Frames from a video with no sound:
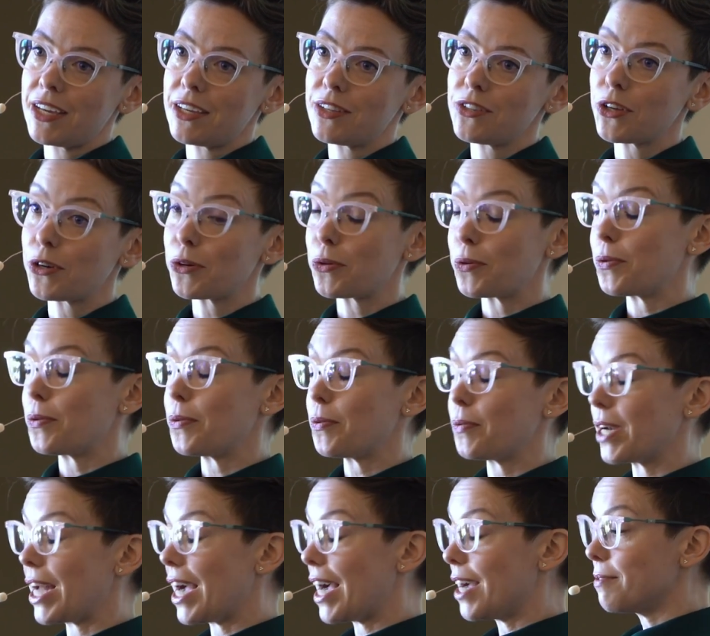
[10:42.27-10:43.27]
So
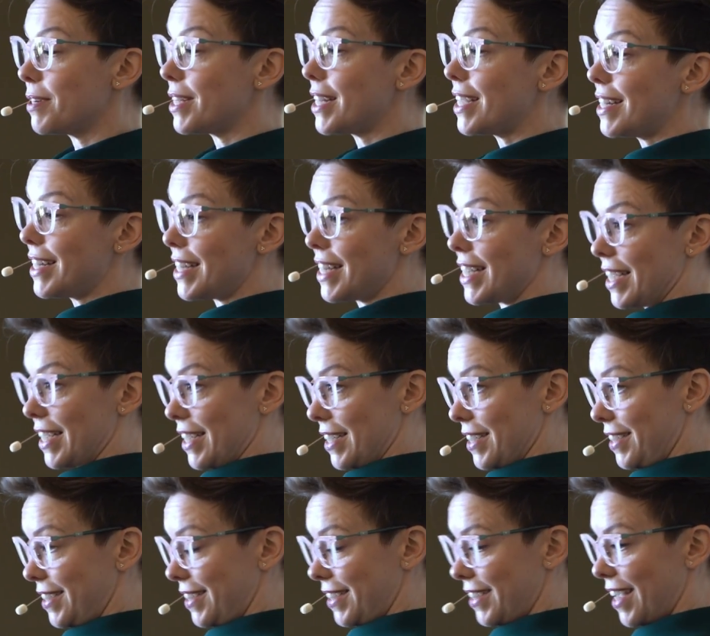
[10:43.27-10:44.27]
when I was
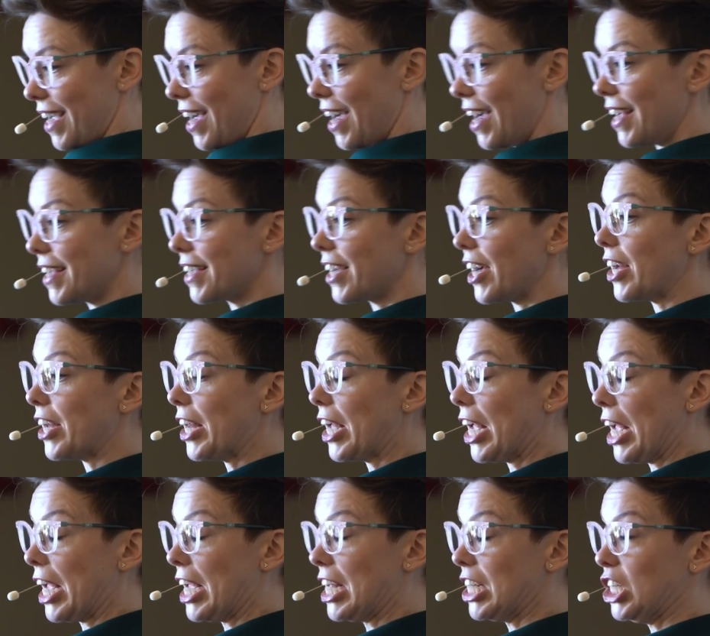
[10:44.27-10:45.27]
18, I
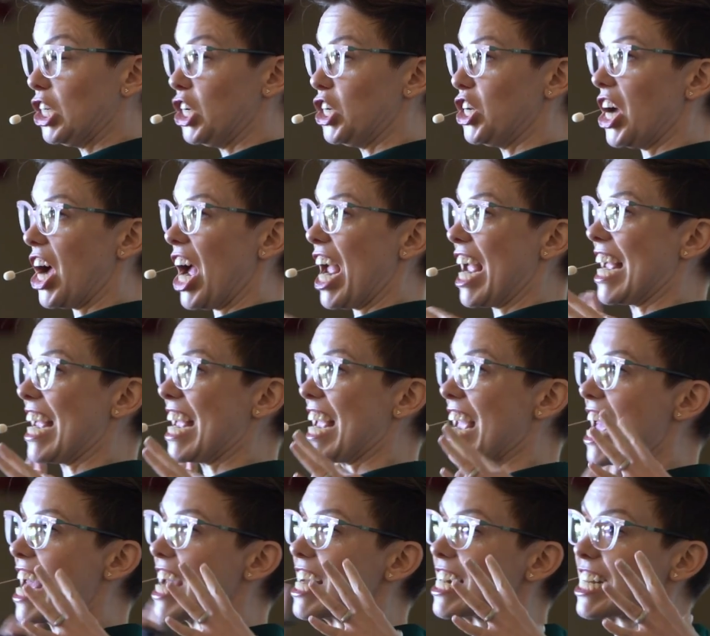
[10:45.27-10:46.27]
got a
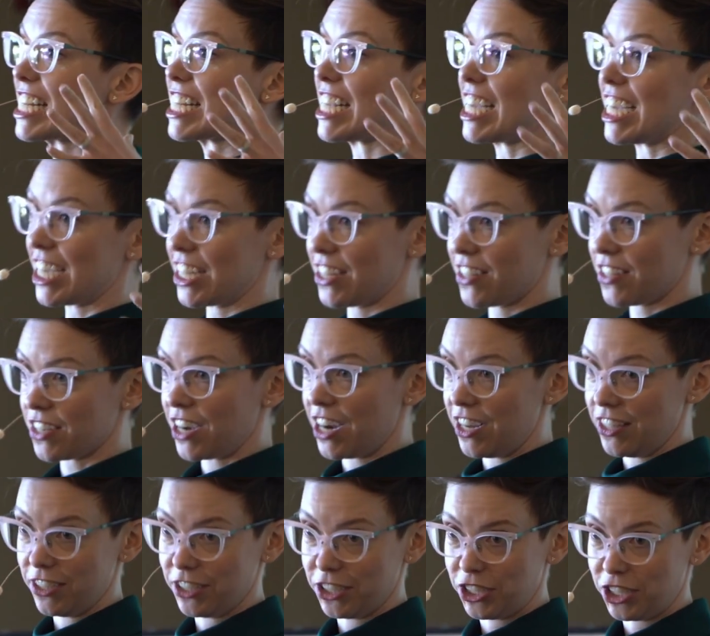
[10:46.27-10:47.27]
gigantic
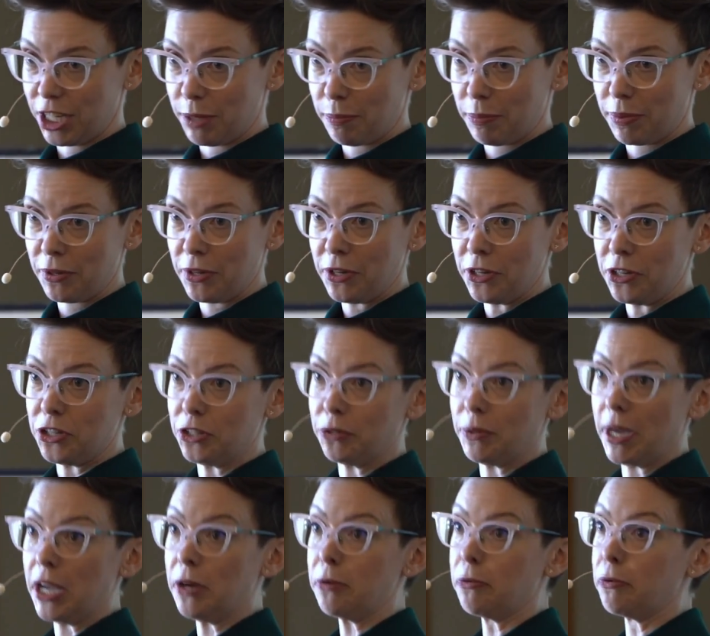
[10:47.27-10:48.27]
scholarship
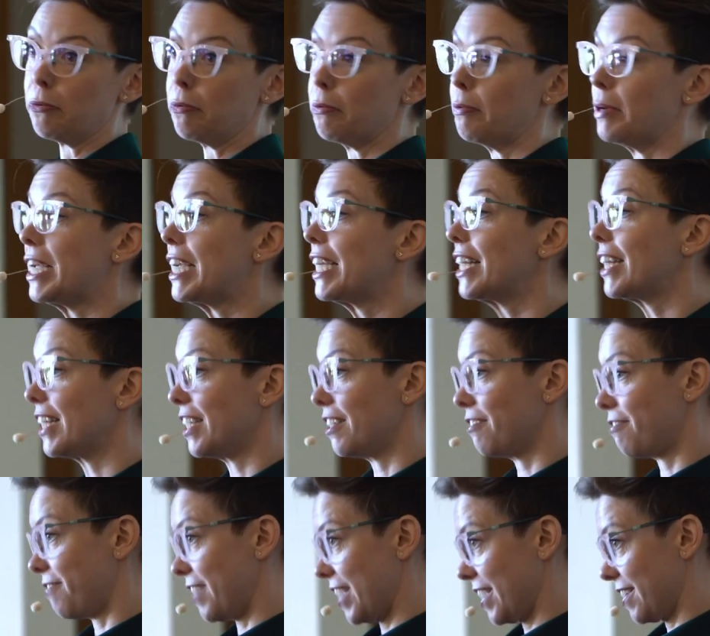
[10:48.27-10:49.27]
to a
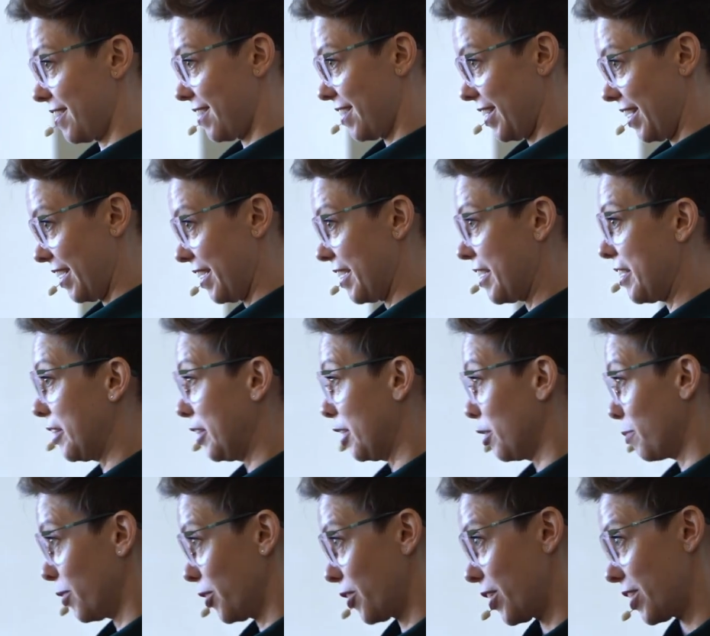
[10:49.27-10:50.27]
really fancy
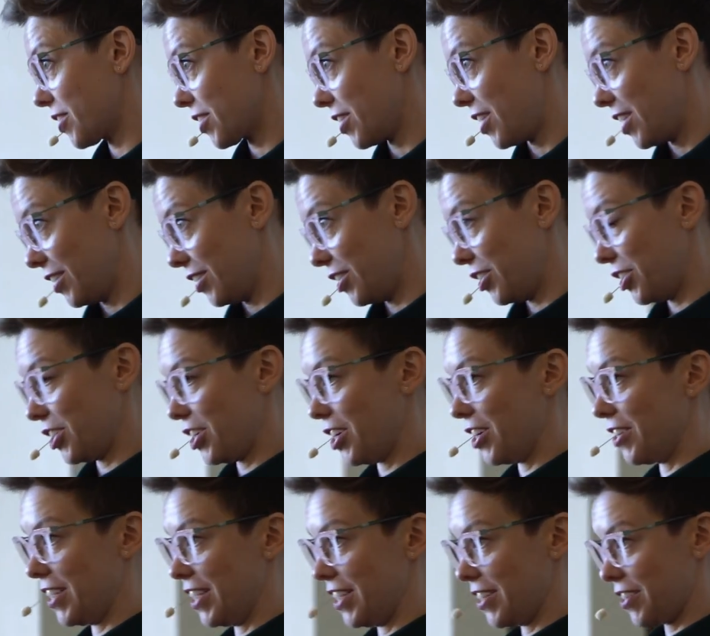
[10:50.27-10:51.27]
liberal arts college
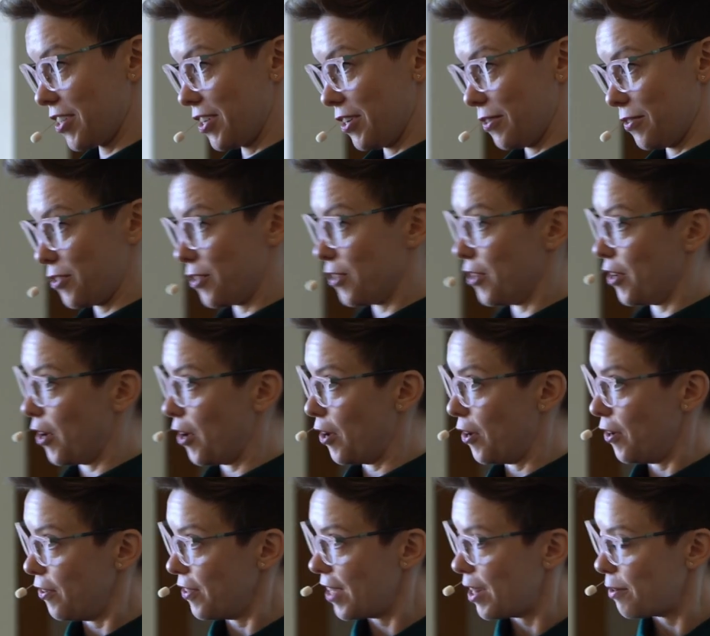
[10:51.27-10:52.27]
on the East Coast.
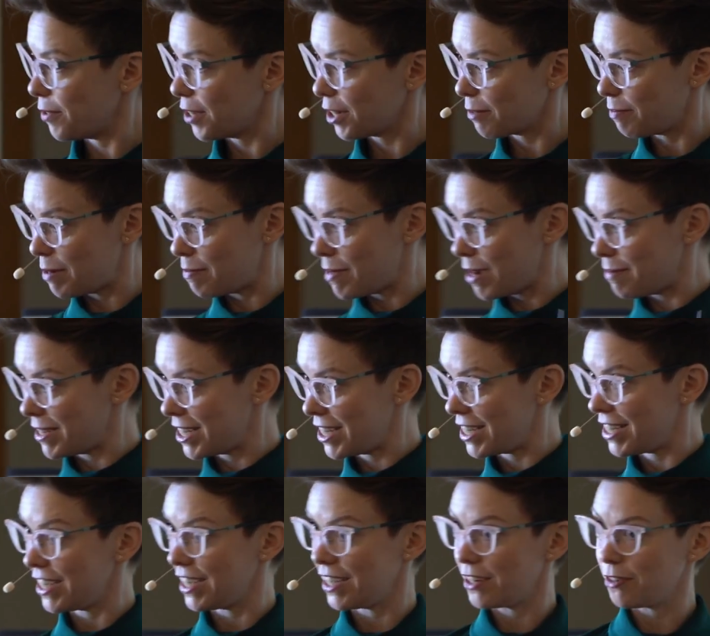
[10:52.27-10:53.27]
All that work my mama
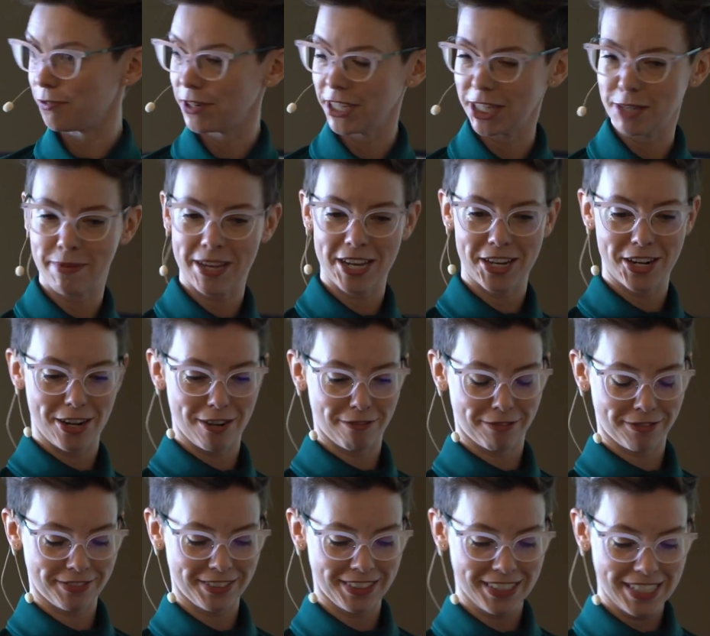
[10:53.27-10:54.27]
had done really paid
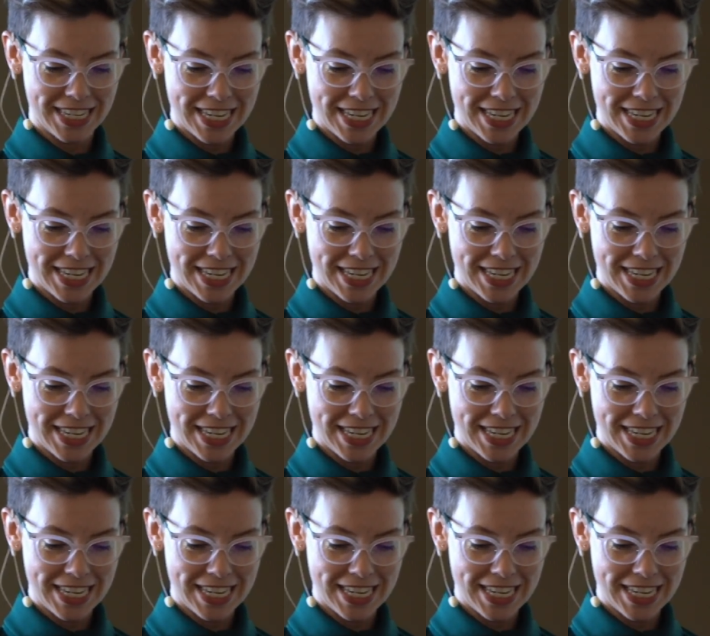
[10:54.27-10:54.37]
off.